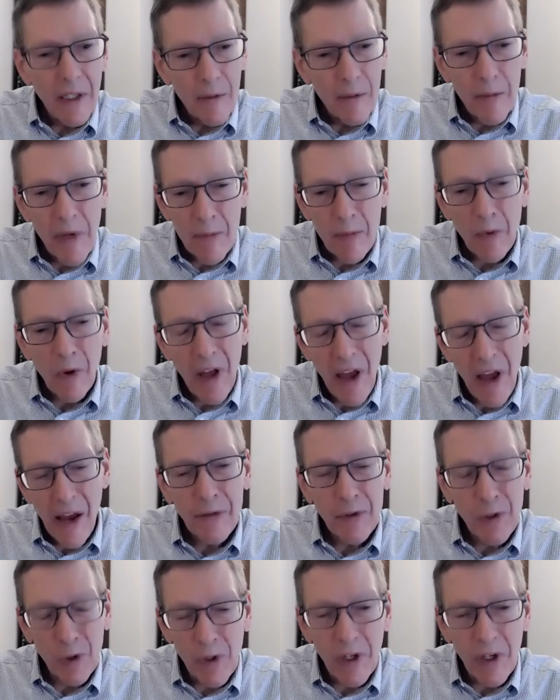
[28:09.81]
People have
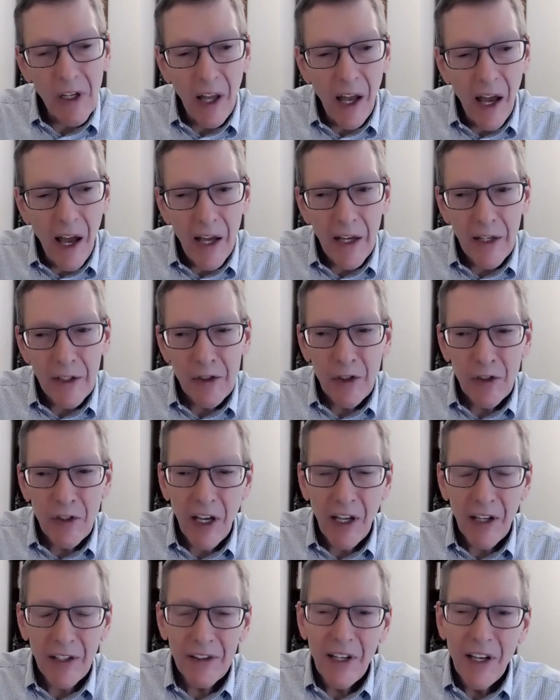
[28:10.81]
to realize
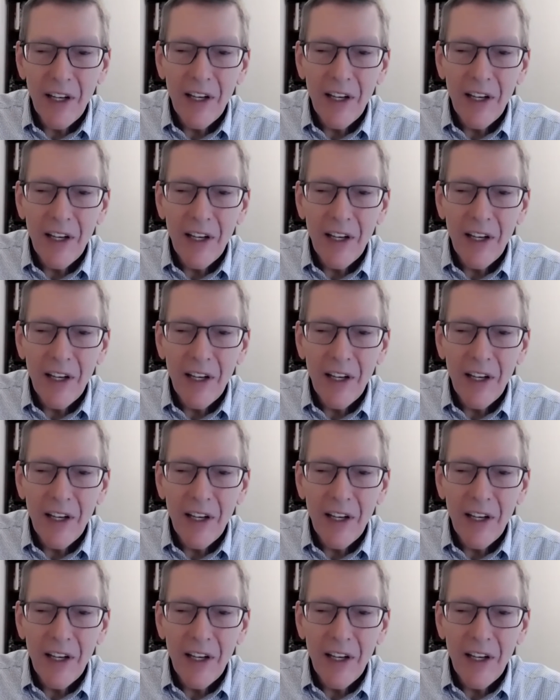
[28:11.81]
that